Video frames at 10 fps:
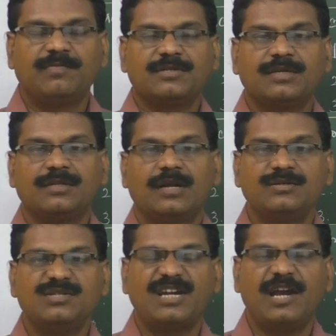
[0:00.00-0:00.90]
Prasant
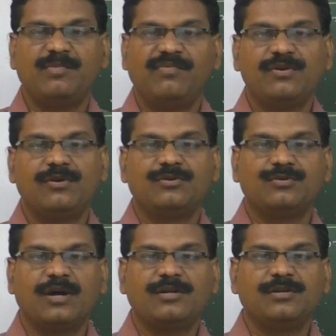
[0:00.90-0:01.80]
Raju, stand before you to
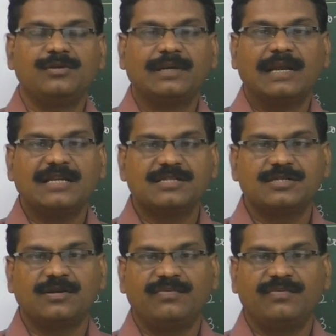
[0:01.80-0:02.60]
continue the classes